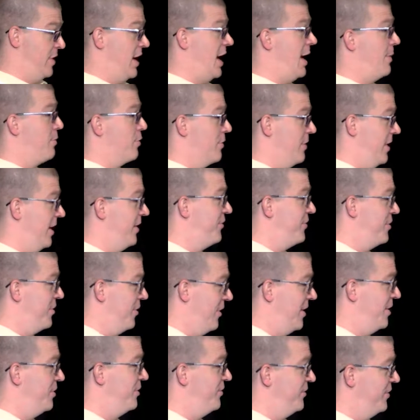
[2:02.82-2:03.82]
an
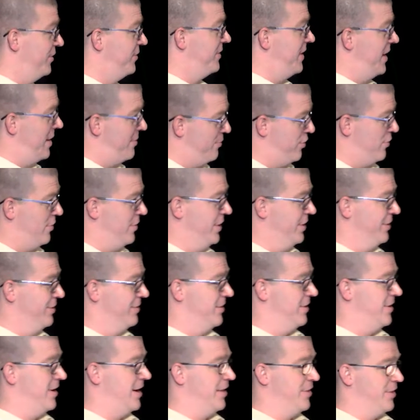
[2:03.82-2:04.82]
operational energy standpoint.
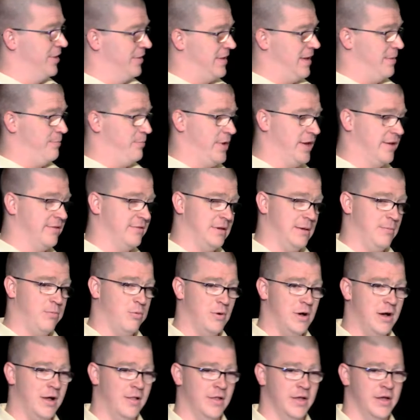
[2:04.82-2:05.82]
I think that picks up
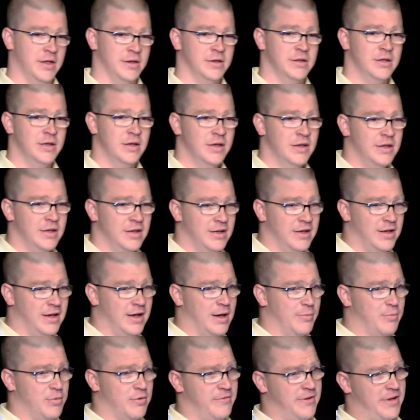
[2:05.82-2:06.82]
well on
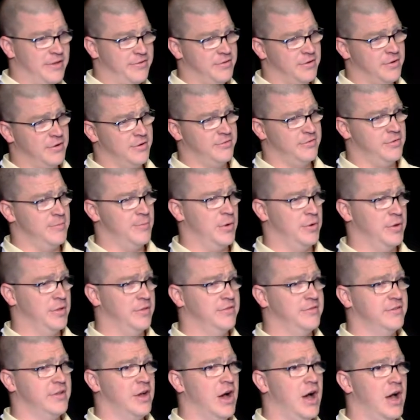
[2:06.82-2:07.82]
Professor
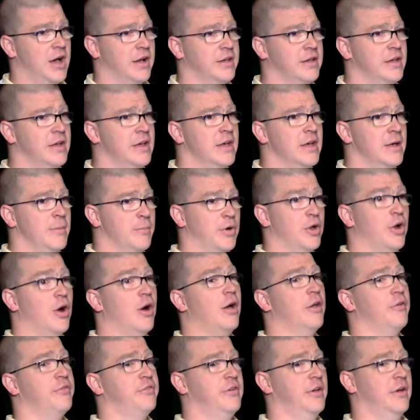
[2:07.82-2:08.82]
Simonen's talk, but
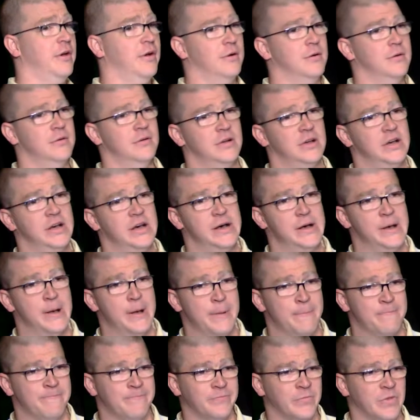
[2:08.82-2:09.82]
also
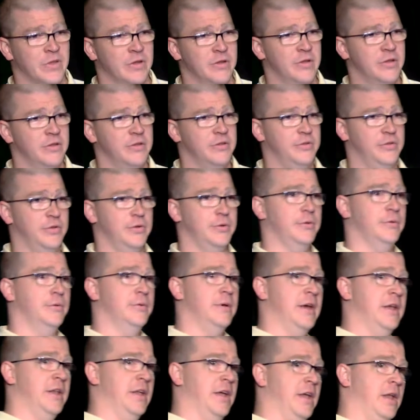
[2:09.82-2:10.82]
do
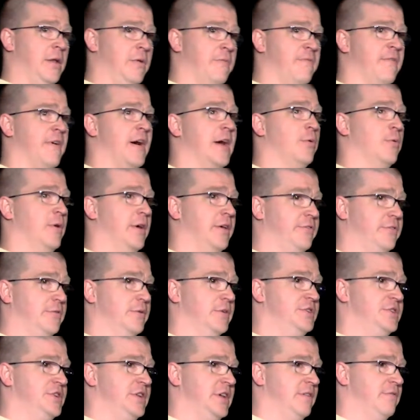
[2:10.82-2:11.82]
and find ways to
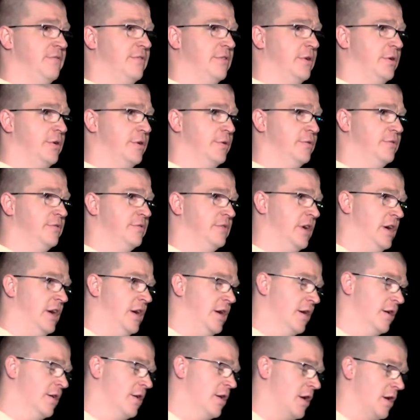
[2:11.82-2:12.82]
achieve those
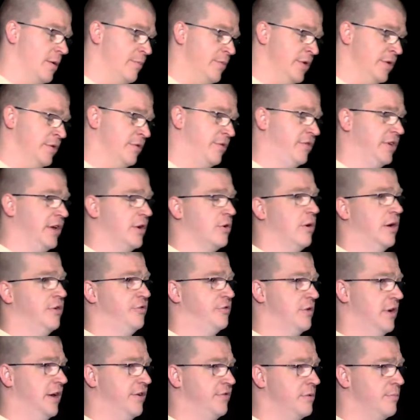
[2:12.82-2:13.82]
carbon
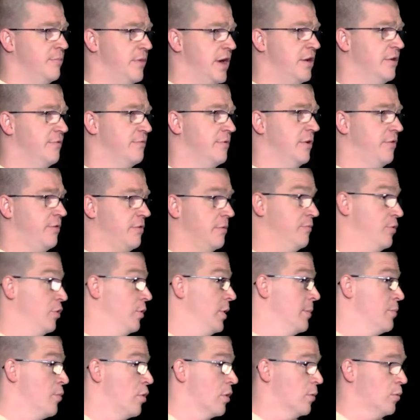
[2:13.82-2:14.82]
sequestration benefits of
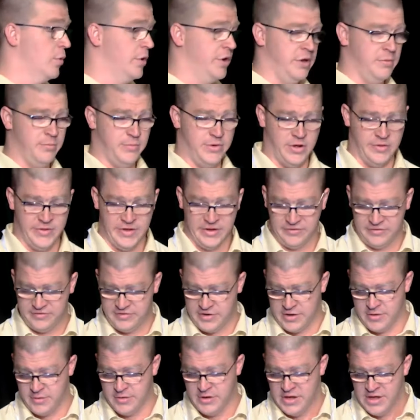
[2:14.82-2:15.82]
doing more wood in buildings.
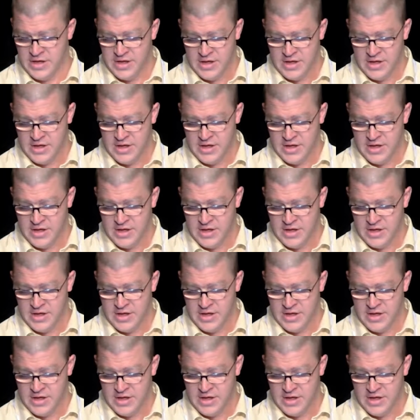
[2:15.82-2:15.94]
So